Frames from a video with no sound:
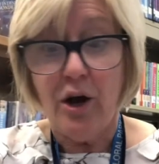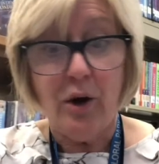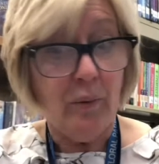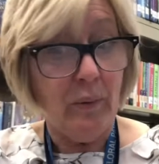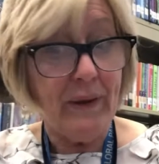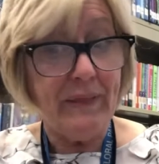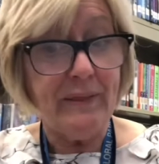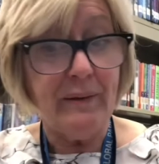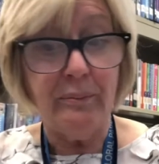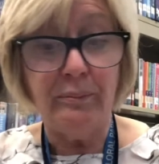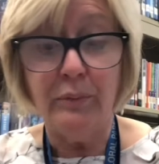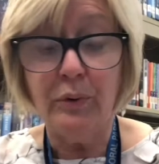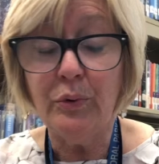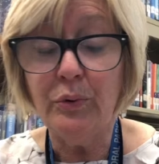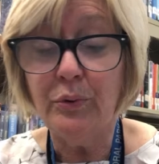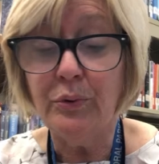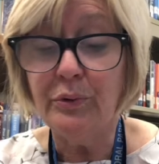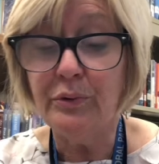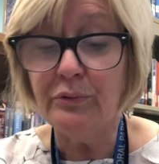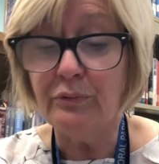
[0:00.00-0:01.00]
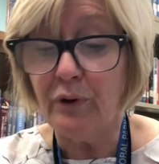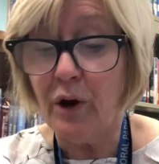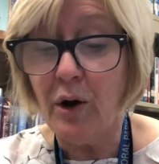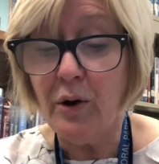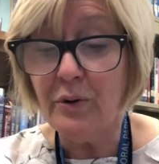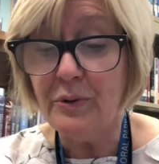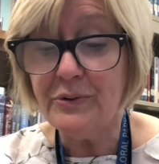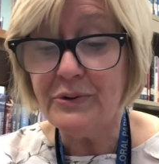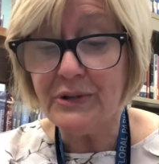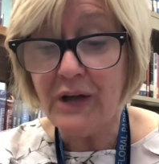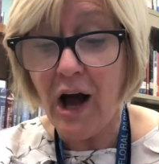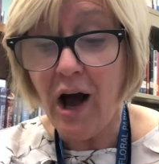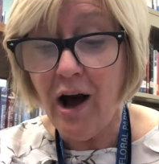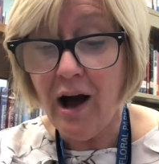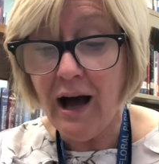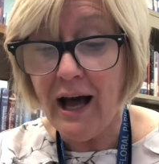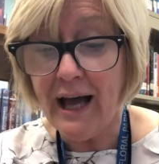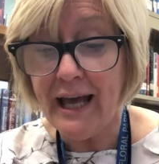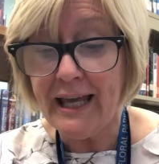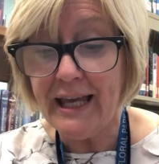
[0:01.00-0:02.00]
When the moon rose
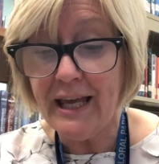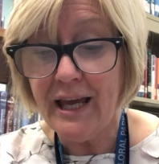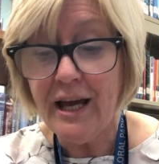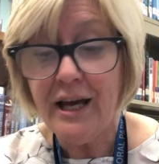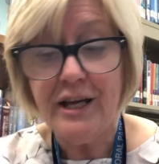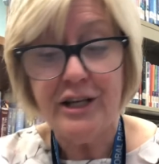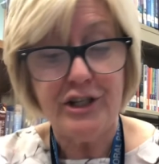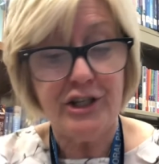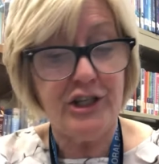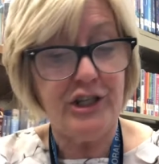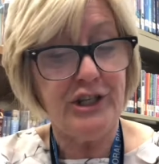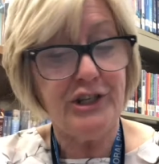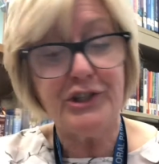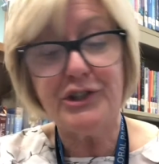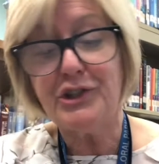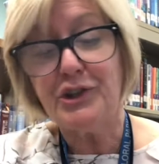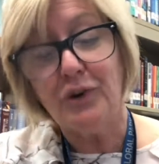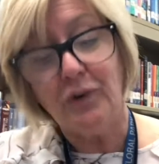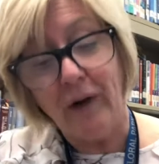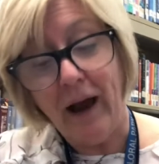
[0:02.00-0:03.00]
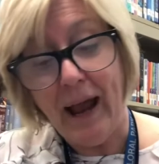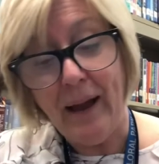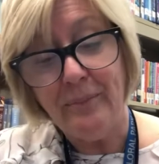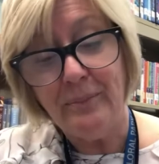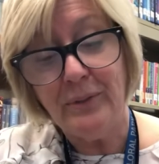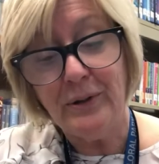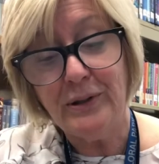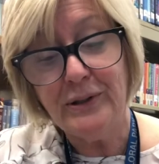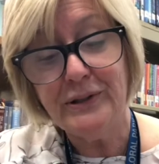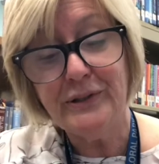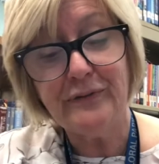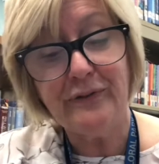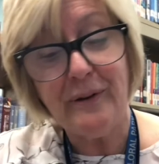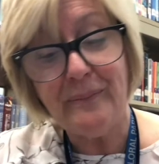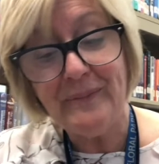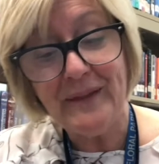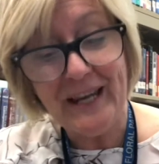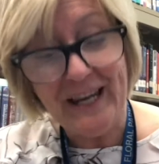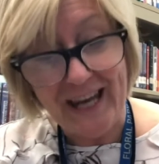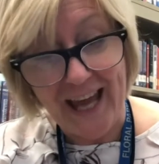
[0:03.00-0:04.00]
high, she scrambled
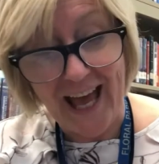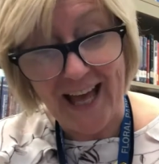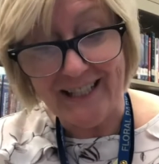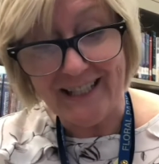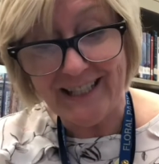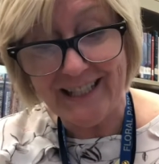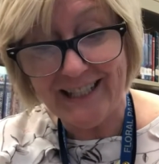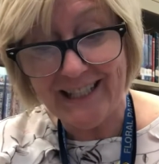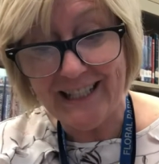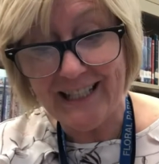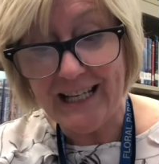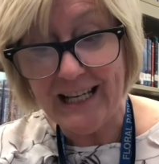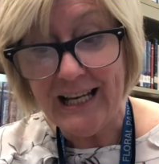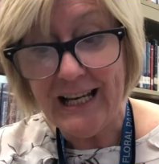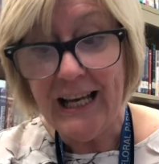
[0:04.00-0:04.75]
from the nest.